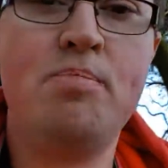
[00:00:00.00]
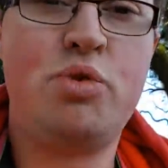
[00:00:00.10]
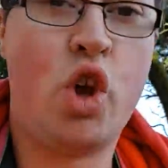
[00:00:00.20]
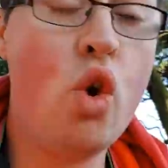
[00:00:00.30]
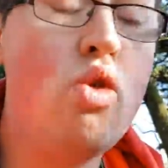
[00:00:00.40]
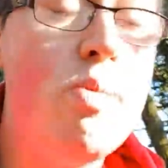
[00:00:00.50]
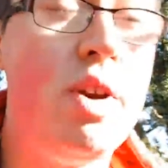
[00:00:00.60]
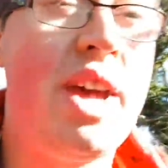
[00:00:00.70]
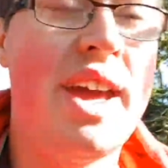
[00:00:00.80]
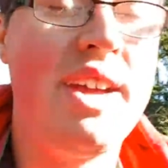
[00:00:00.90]
too
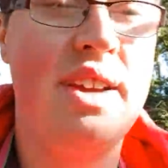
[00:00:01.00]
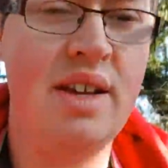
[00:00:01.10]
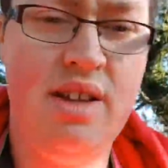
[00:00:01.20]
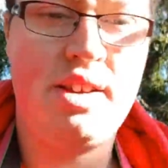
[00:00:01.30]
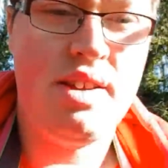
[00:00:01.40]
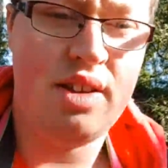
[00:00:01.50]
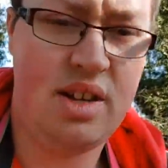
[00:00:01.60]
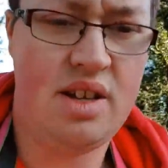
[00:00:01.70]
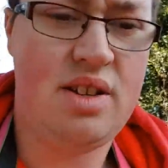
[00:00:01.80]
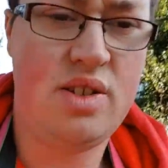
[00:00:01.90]
muddy
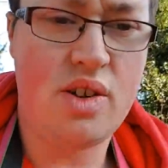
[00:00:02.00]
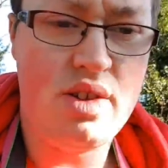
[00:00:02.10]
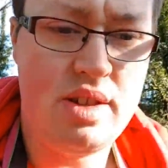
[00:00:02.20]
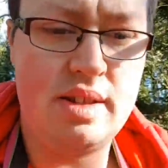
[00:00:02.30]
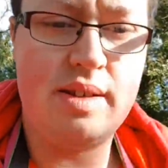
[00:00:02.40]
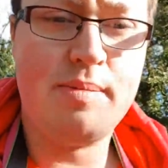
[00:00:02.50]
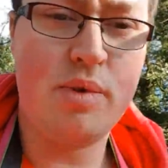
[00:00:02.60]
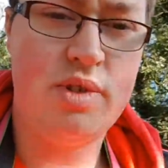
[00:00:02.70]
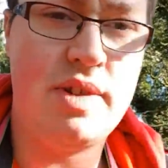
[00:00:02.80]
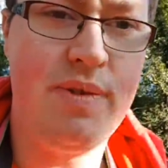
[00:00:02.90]
so to, to,
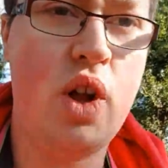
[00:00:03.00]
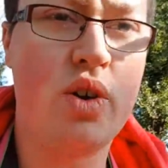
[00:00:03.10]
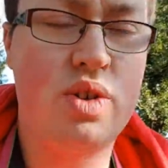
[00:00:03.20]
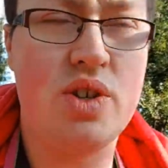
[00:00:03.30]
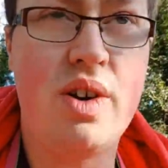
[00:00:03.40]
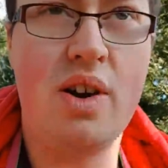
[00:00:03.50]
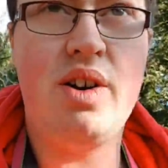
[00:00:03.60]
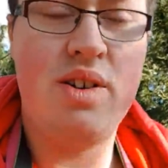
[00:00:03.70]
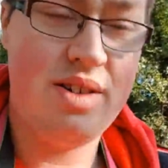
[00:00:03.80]
to vlog, so